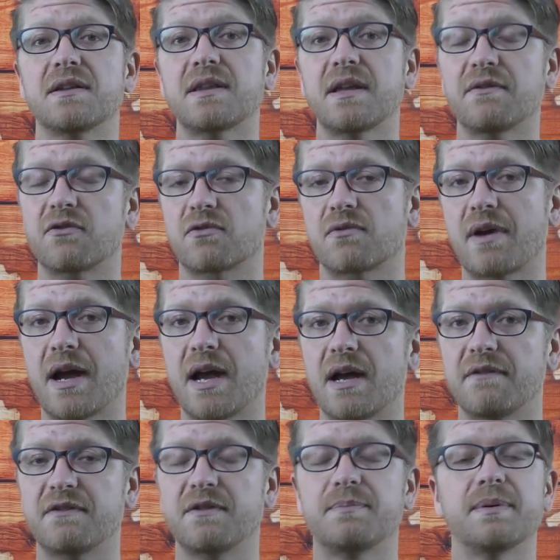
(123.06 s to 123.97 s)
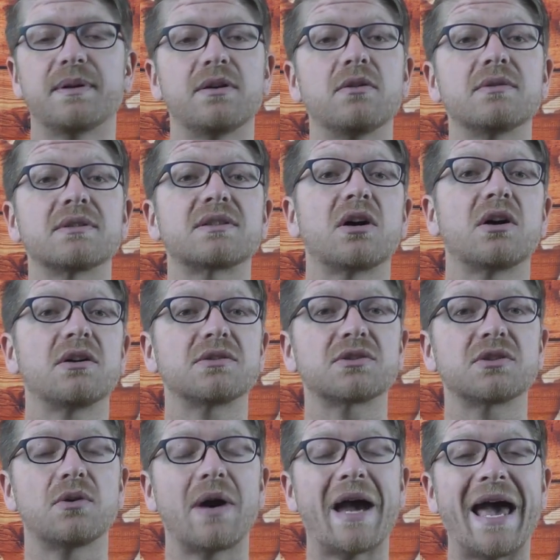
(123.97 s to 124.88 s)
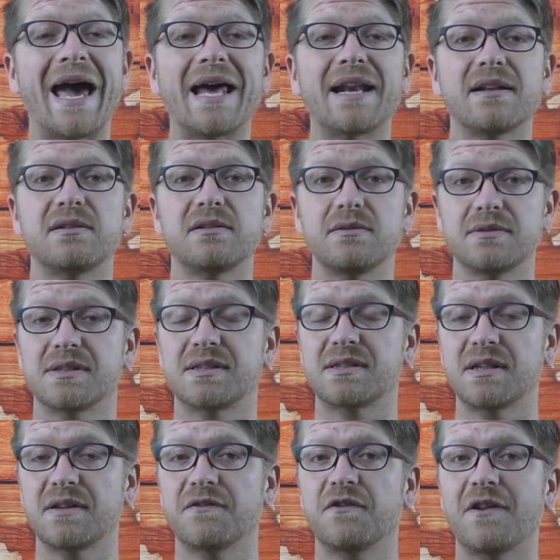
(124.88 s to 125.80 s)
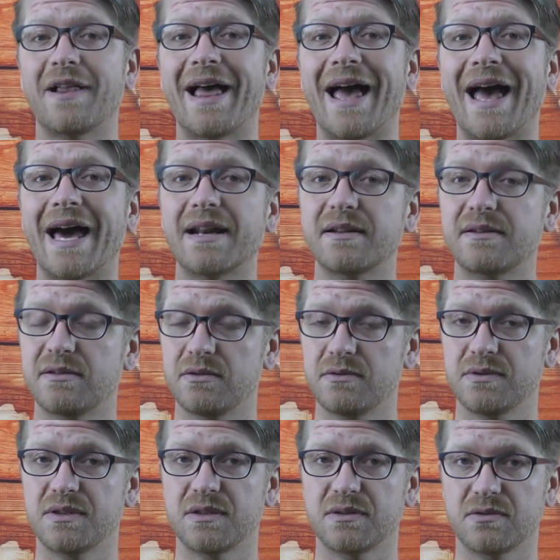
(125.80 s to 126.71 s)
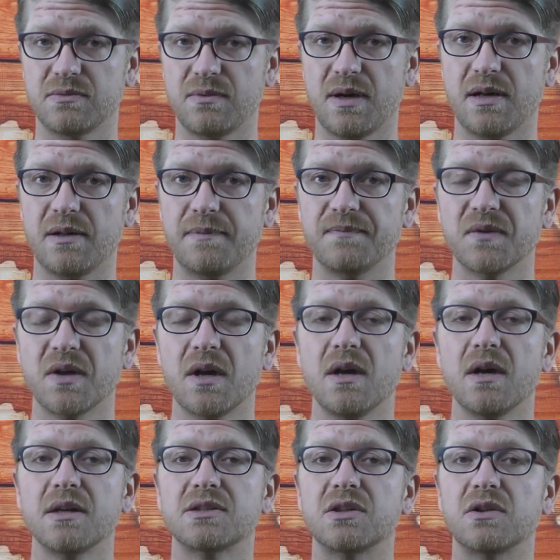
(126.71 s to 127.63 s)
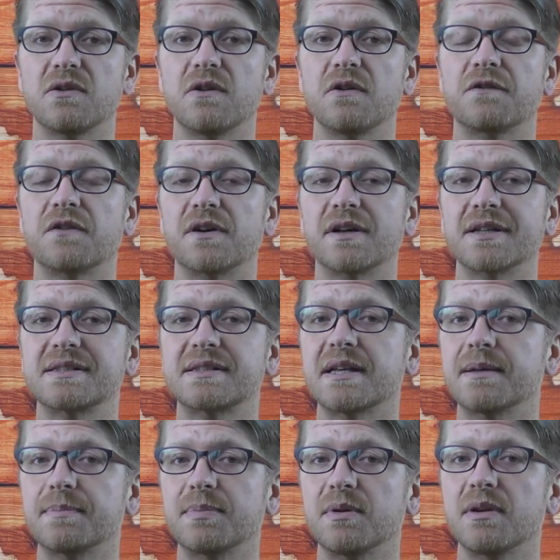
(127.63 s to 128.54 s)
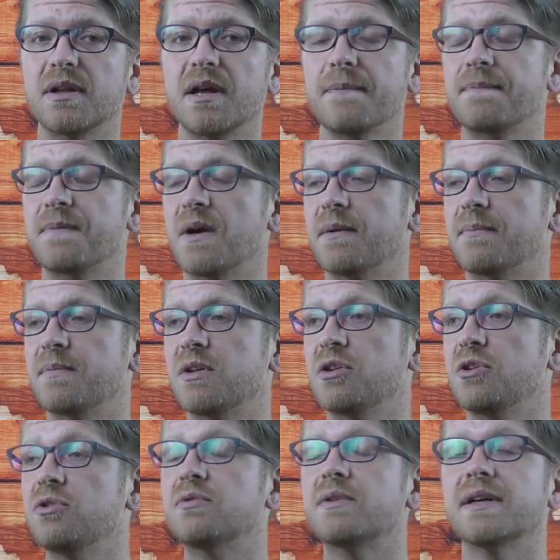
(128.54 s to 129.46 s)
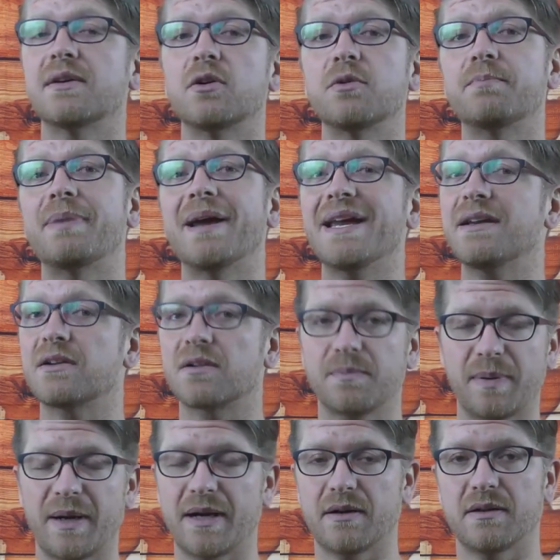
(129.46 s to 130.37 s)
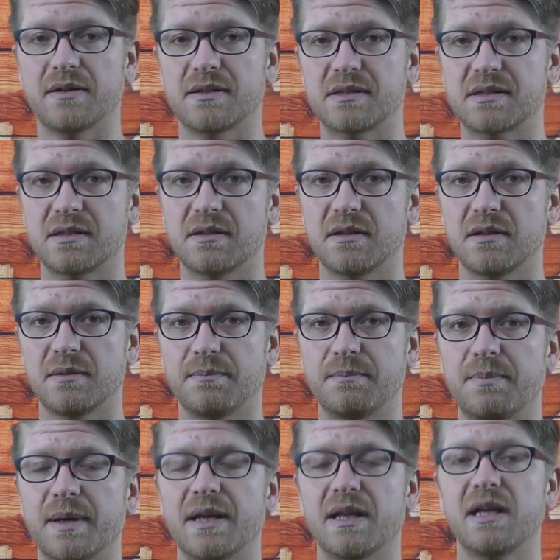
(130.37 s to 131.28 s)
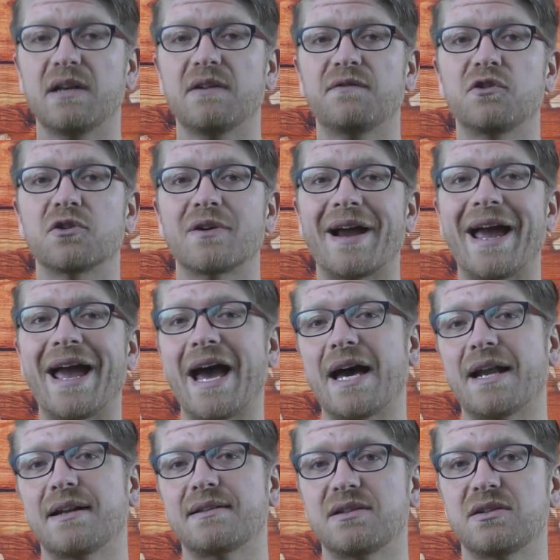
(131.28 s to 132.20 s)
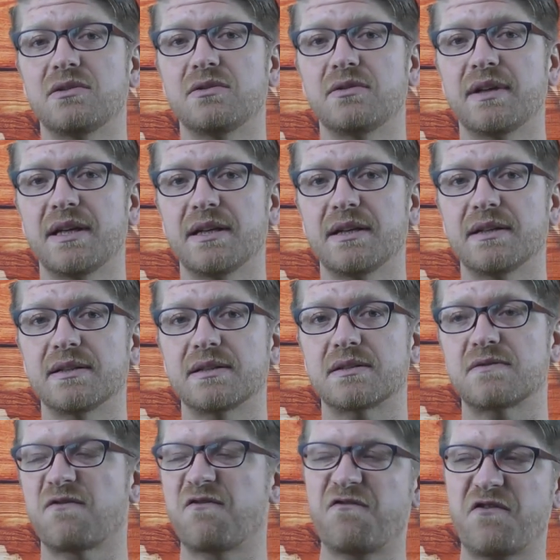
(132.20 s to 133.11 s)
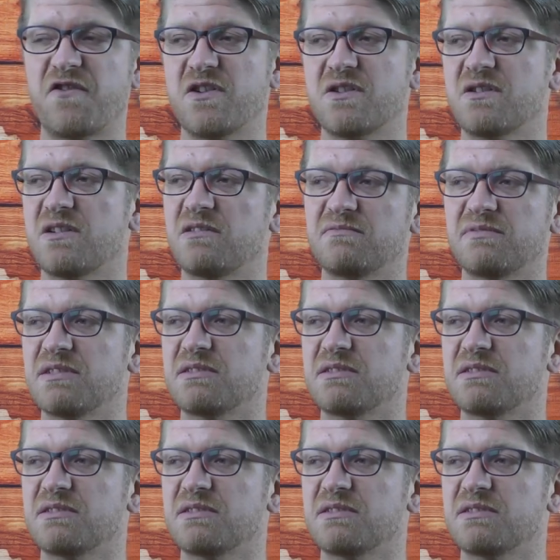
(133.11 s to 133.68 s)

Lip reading: they've arrived. But no, it's also attitudes, sinful attitudes as well. So, for example, you can obey your parents, but if your attitude is fine,